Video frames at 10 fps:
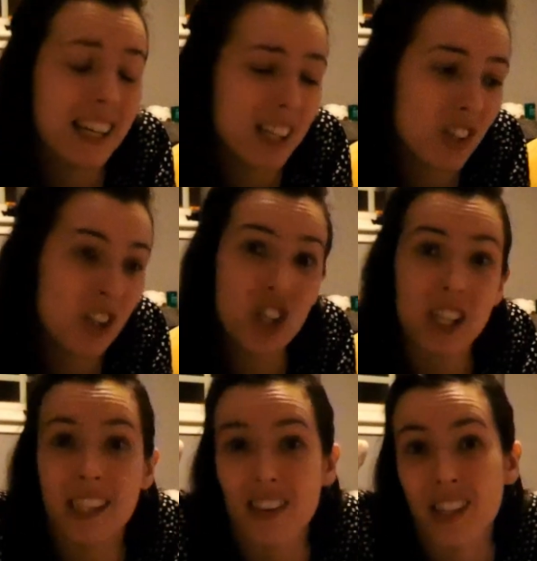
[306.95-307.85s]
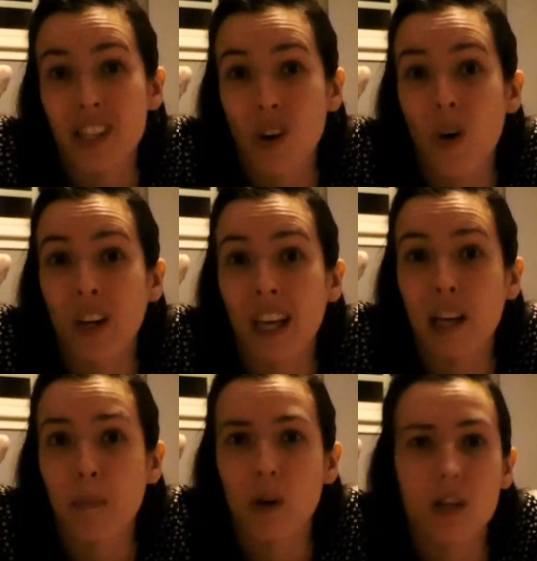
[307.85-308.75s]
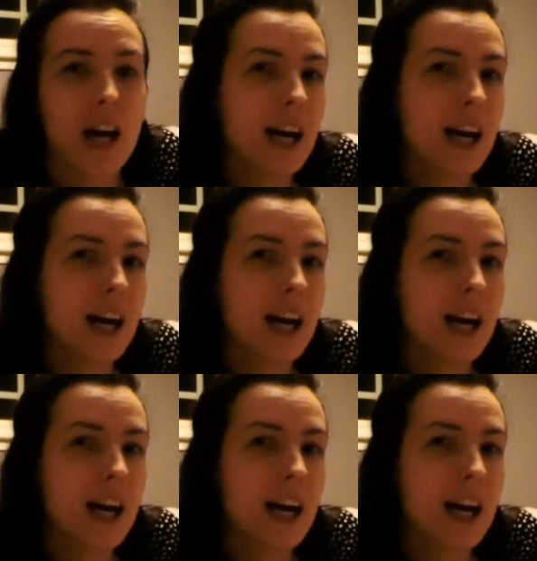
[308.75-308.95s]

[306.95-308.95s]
as soon as she started talking about,